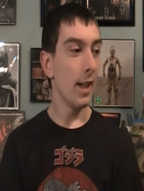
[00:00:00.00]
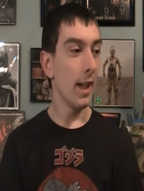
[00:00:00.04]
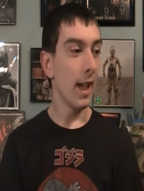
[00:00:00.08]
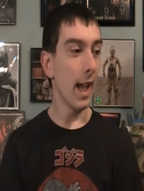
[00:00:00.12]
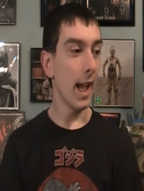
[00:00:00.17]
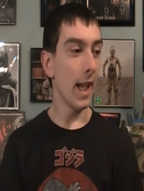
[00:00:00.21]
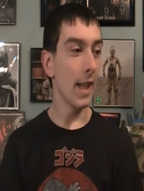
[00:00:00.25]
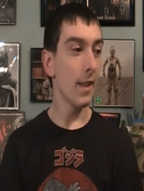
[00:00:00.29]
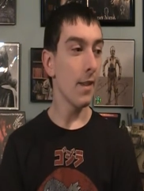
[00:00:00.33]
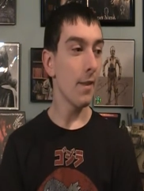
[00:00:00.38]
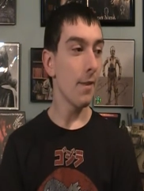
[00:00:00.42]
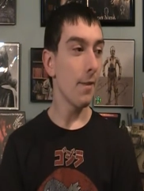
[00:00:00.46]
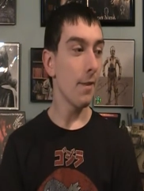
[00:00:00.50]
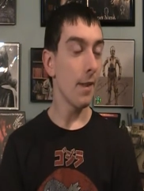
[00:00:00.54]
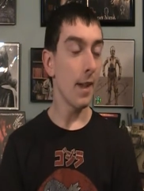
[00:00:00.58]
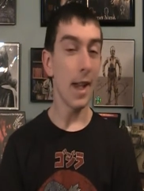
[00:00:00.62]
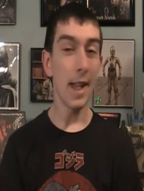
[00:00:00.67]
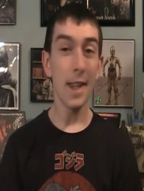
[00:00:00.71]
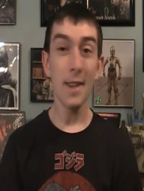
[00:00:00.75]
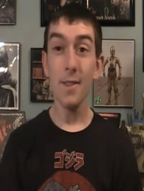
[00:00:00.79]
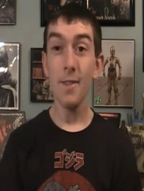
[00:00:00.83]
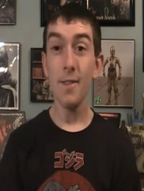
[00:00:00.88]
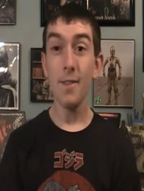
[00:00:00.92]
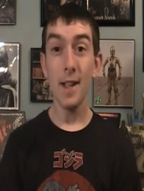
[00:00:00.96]
and the
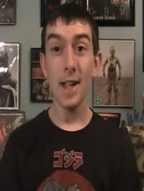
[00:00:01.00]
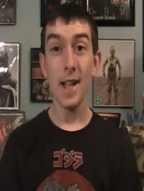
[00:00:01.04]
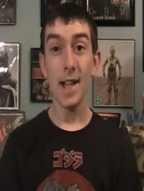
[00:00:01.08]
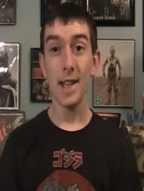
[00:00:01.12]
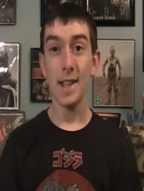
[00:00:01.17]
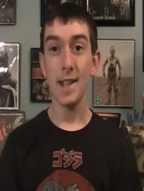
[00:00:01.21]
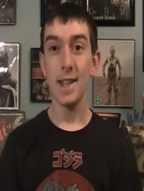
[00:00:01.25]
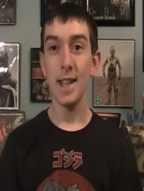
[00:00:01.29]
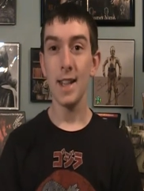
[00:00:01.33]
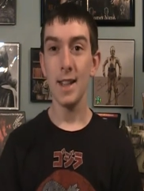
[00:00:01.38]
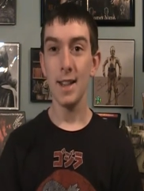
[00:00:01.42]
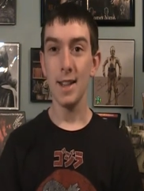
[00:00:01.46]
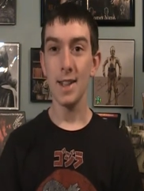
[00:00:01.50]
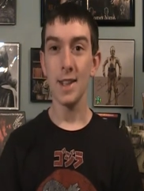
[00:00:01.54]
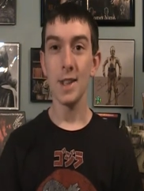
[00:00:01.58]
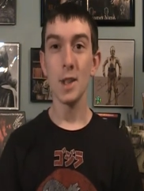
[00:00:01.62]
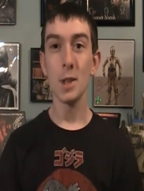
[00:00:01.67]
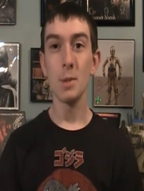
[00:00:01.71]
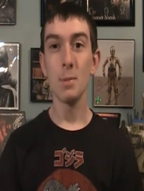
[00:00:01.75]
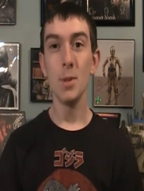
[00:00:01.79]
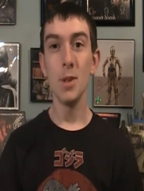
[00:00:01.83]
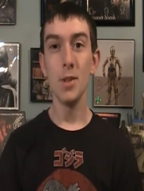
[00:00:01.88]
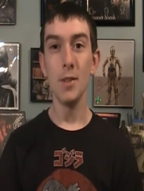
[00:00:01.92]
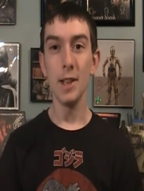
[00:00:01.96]
and the fact that in
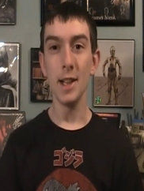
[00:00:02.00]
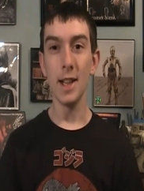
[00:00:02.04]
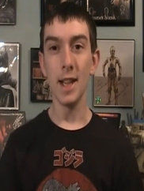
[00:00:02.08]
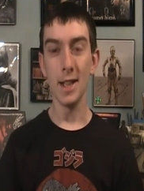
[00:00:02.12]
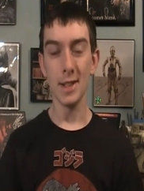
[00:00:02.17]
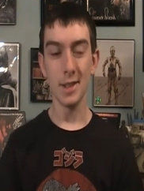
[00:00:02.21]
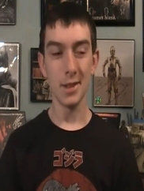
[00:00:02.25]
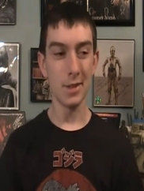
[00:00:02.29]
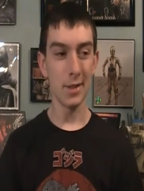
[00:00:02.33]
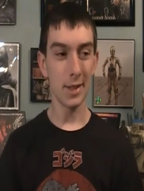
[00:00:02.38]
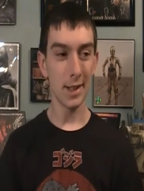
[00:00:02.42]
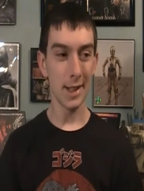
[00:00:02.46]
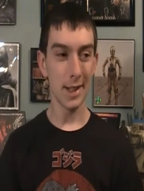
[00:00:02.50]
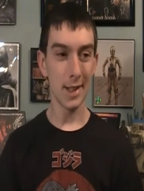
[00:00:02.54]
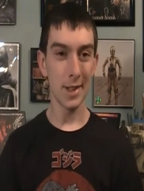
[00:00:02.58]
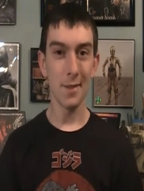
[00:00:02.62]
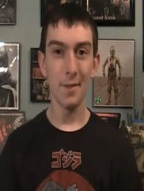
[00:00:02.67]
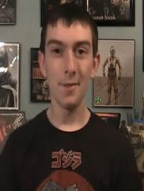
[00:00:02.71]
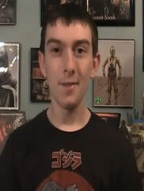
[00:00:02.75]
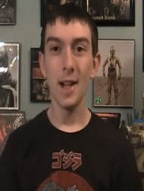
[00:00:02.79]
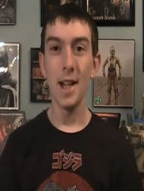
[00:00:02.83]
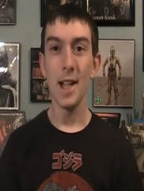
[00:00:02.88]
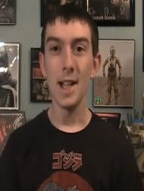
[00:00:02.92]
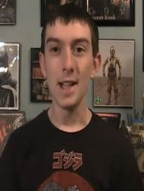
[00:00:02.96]
this movie Godzilla gets to
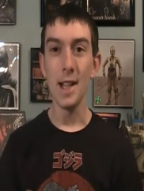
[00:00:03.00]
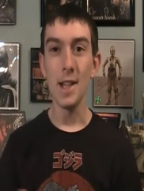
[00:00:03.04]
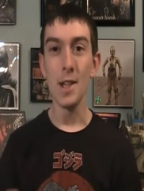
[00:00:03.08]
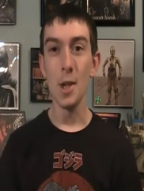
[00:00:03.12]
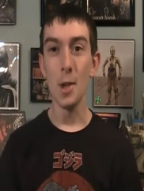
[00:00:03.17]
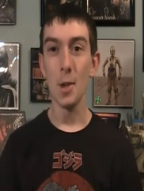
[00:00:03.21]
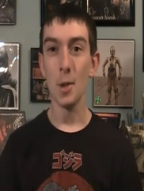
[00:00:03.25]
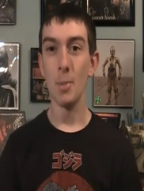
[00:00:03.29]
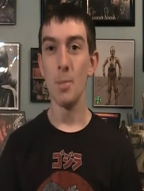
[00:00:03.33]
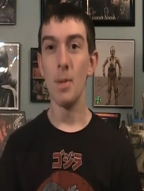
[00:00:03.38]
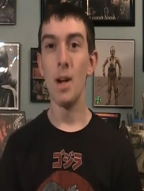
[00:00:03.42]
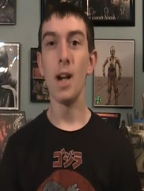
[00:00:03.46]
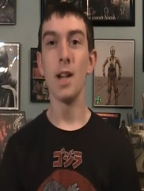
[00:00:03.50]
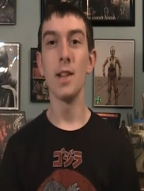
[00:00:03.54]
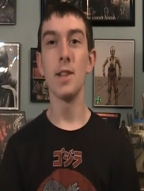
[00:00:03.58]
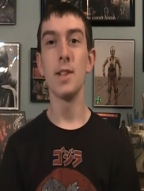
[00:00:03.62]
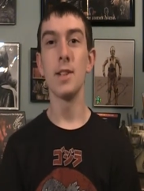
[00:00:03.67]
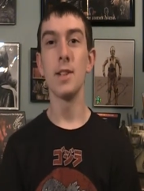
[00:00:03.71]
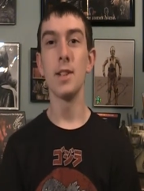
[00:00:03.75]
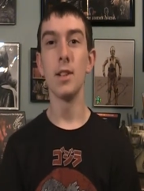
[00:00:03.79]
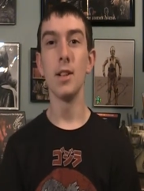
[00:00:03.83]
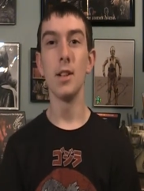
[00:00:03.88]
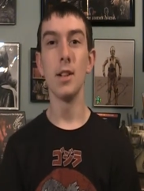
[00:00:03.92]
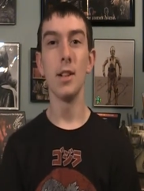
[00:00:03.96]
fight another
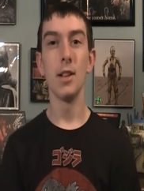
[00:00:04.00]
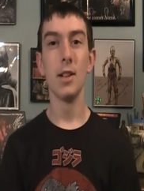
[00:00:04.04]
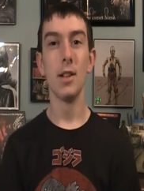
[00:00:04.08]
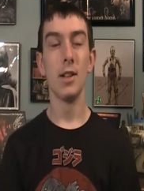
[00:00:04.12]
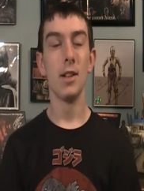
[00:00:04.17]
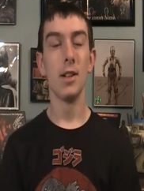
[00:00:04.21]
monster.